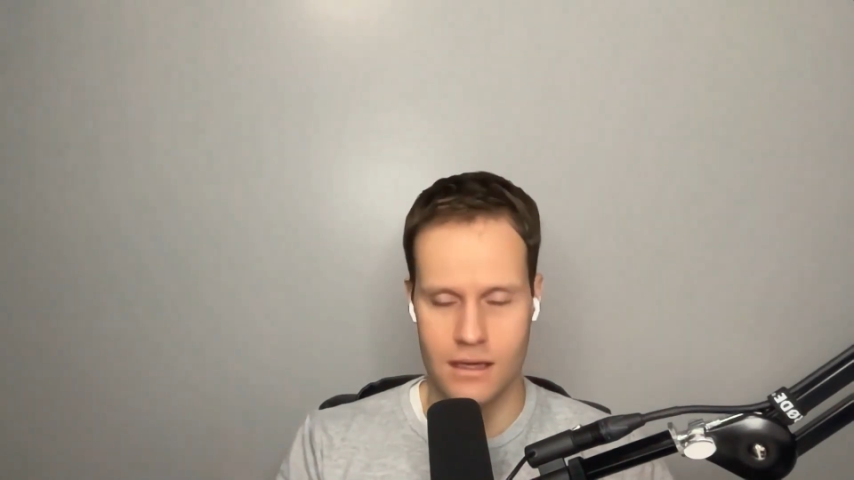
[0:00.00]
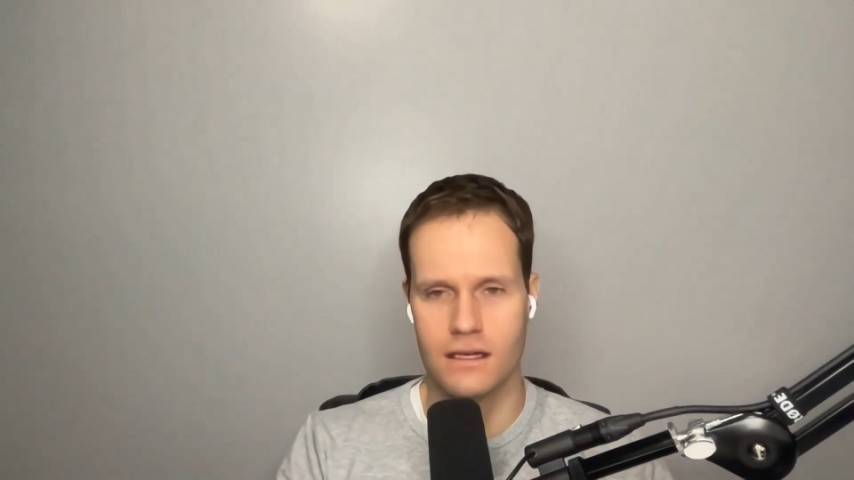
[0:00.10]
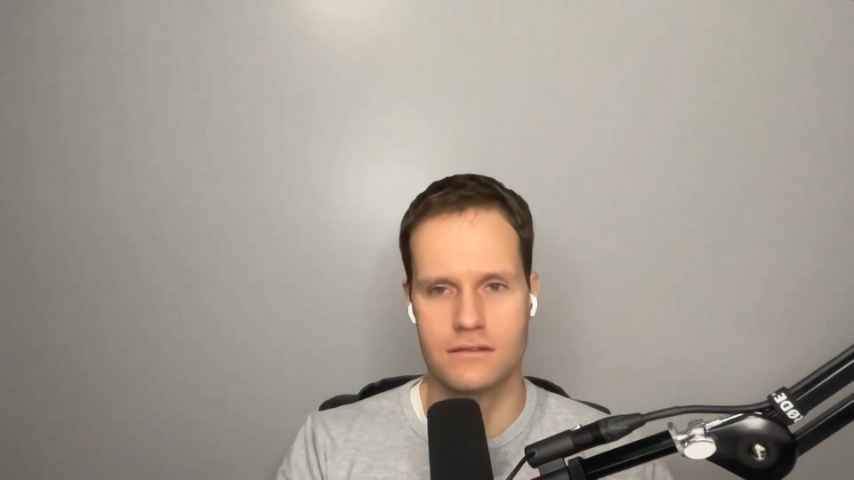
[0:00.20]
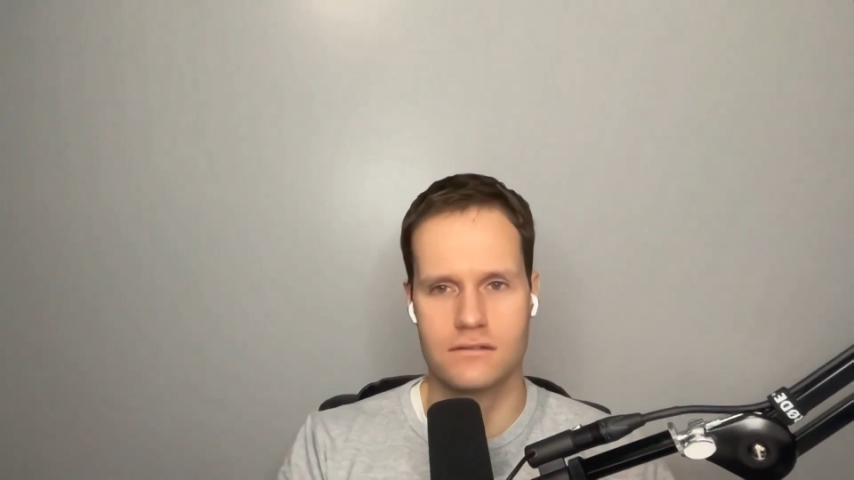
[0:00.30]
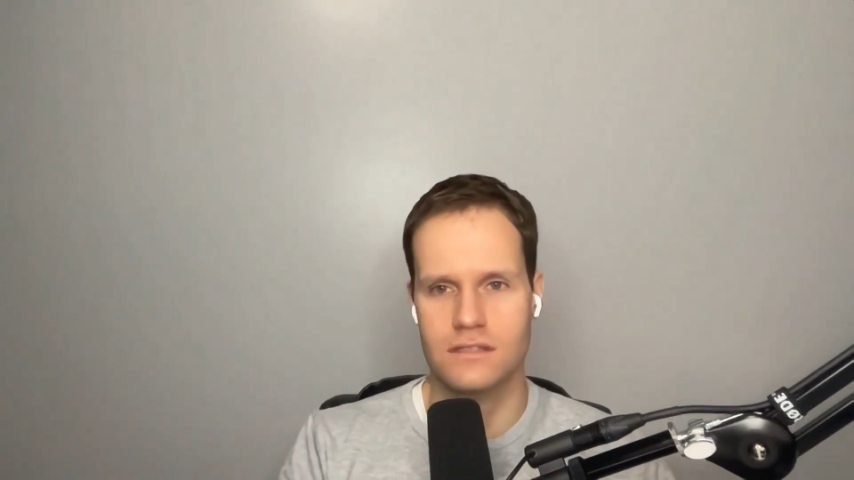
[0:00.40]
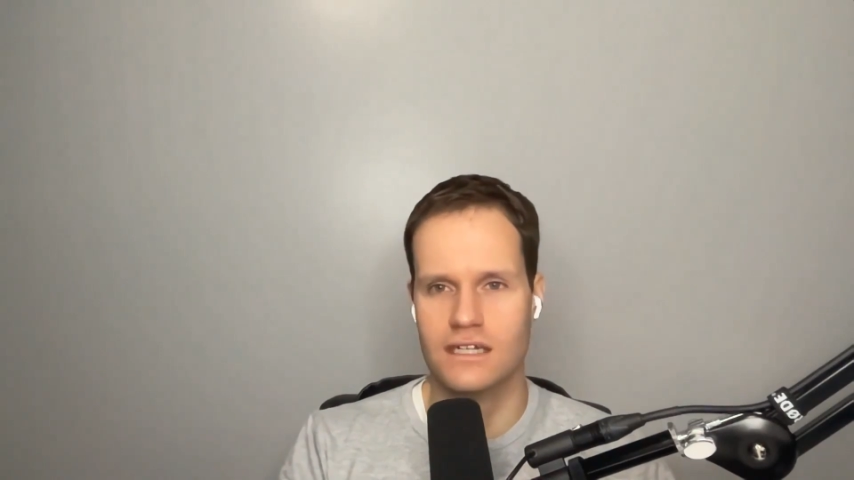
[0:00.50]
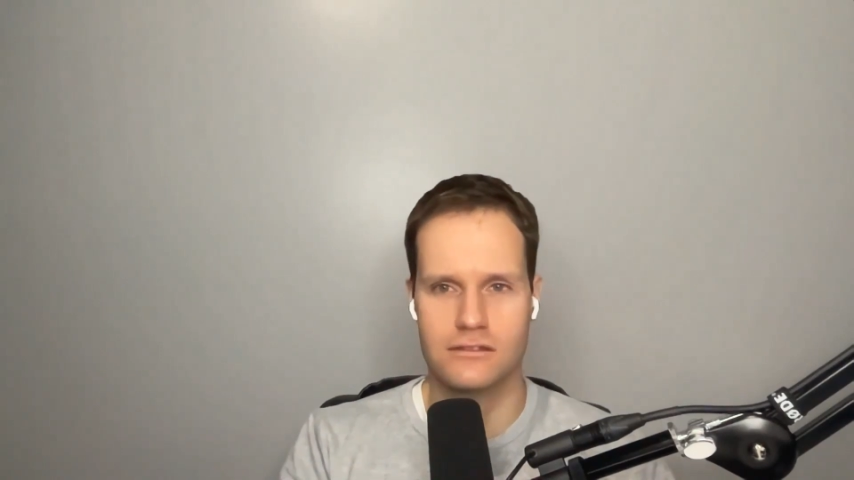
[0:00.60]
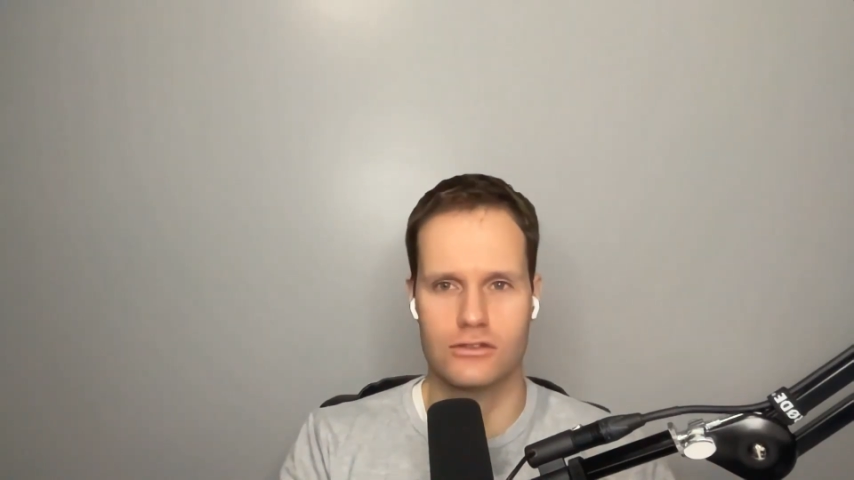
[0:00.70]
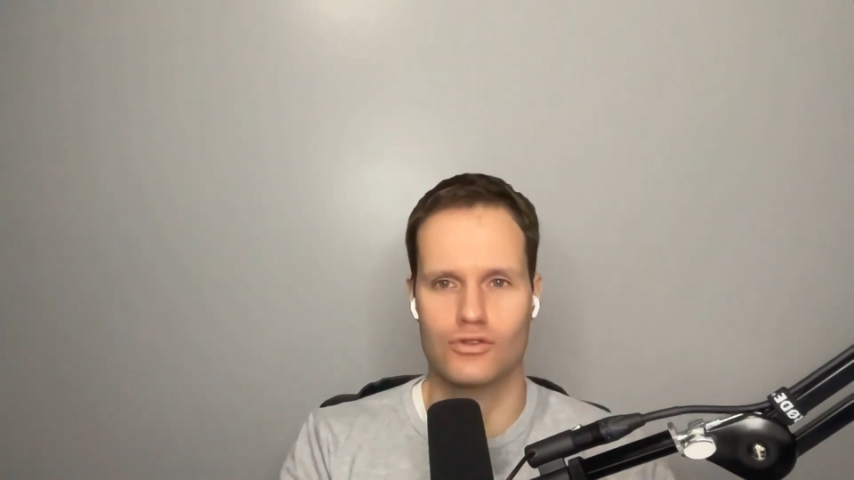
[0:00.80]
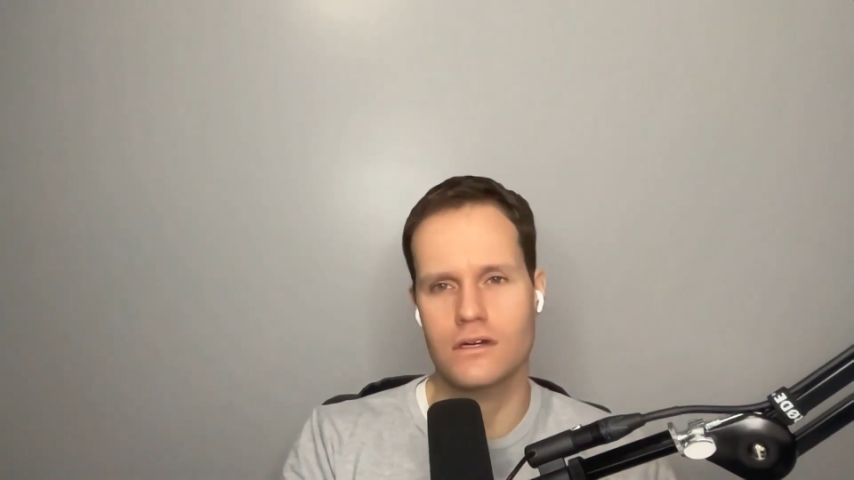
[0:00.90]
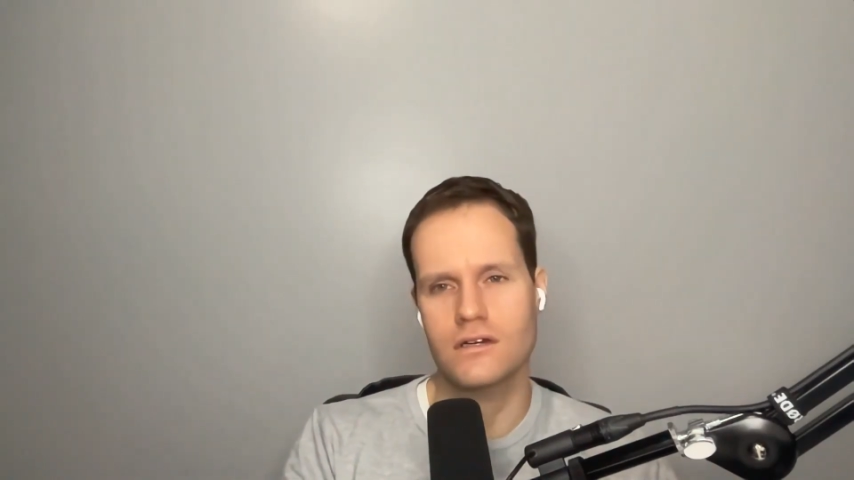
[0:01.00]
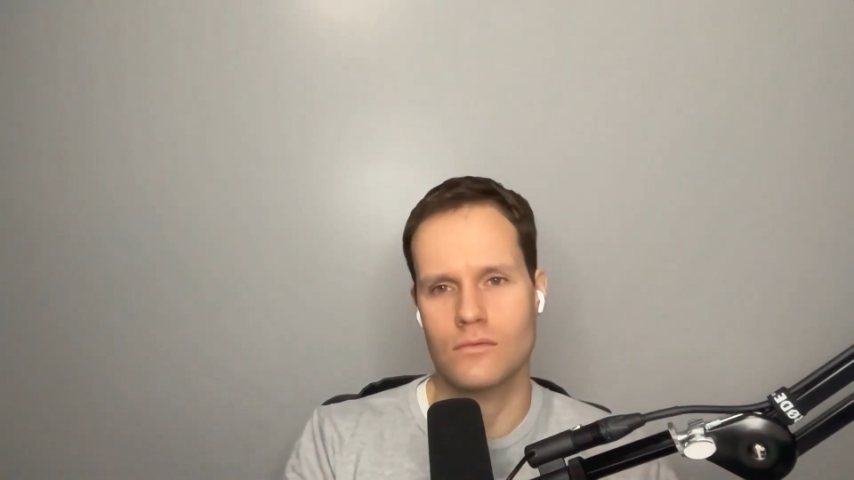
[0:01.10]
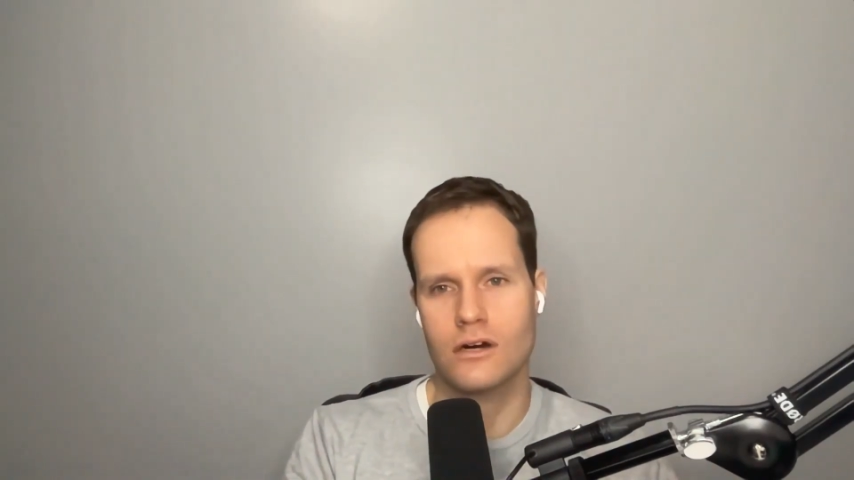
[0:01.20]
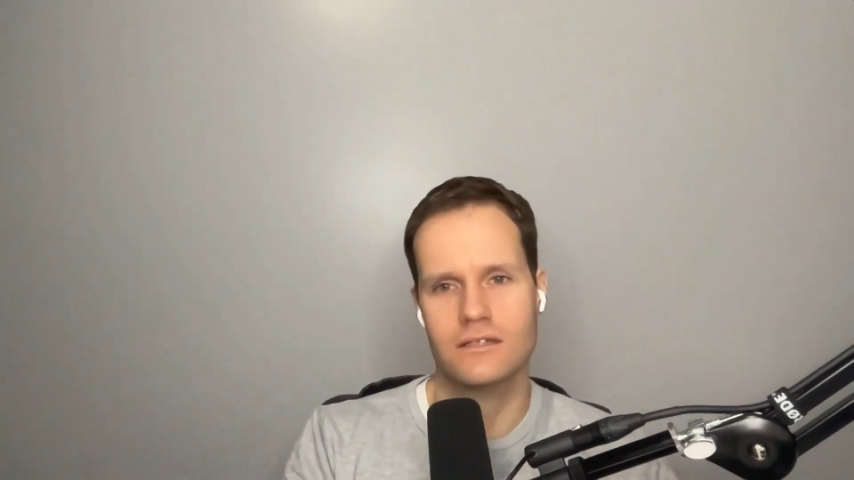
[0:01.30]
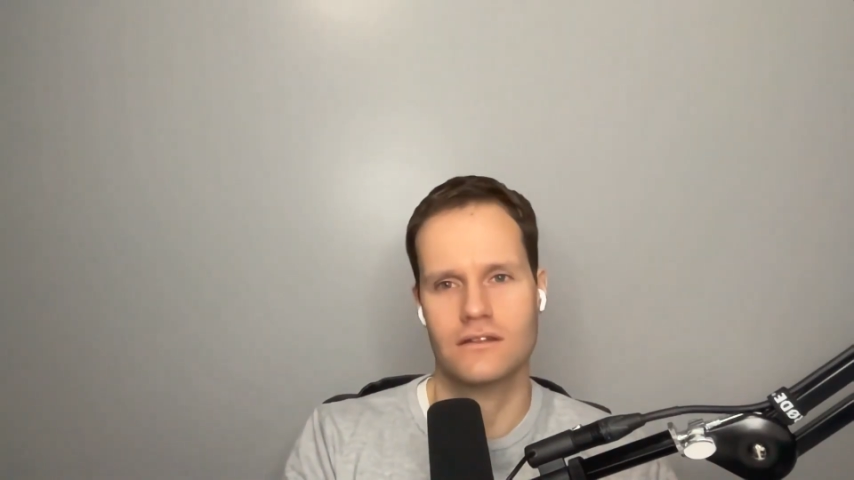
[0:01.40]
that's the dream
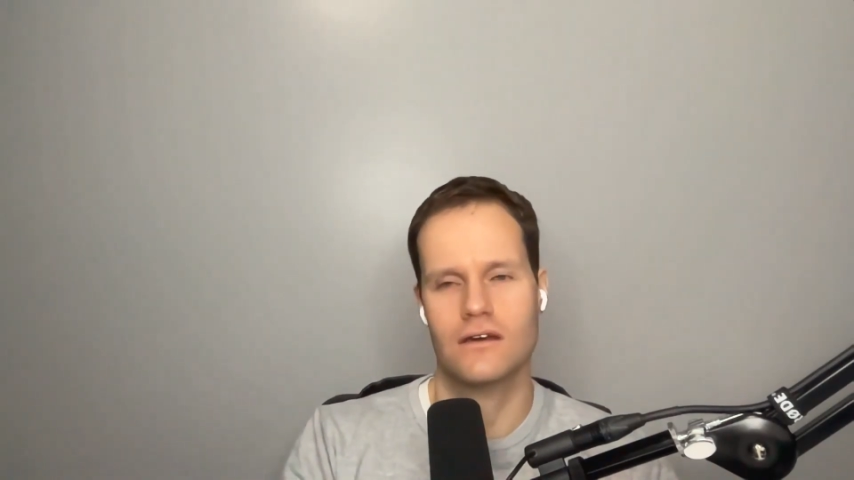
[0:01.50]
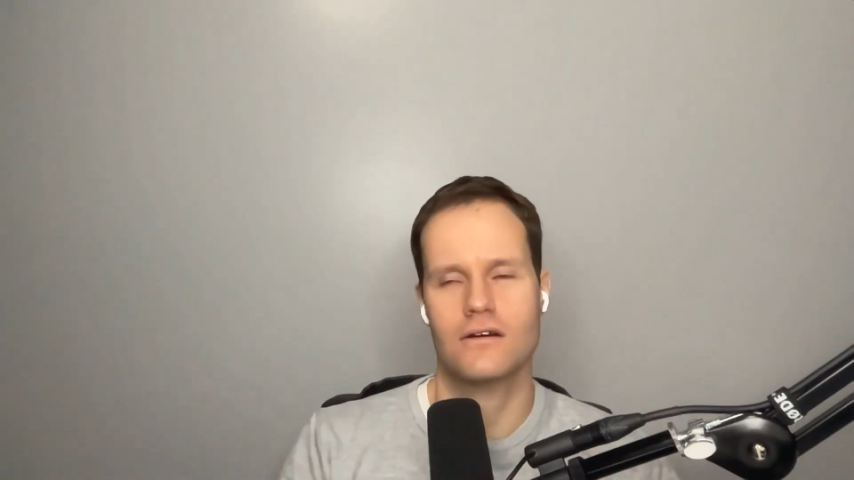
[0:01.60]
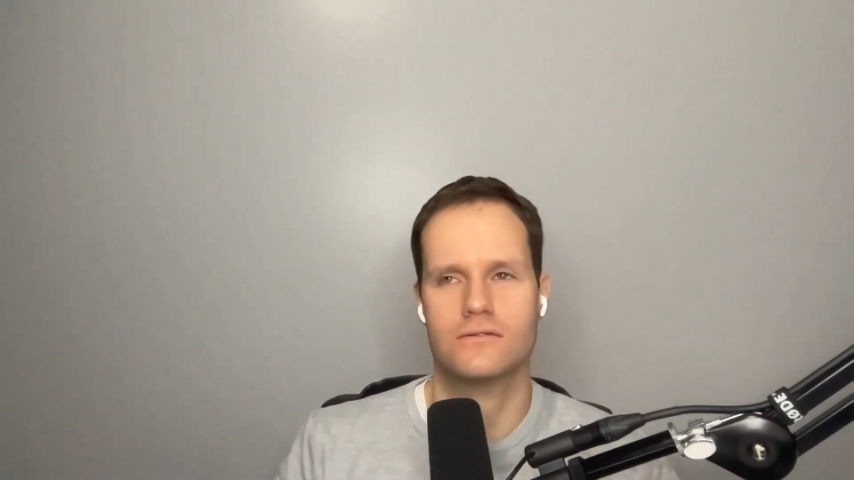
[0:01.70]
right there.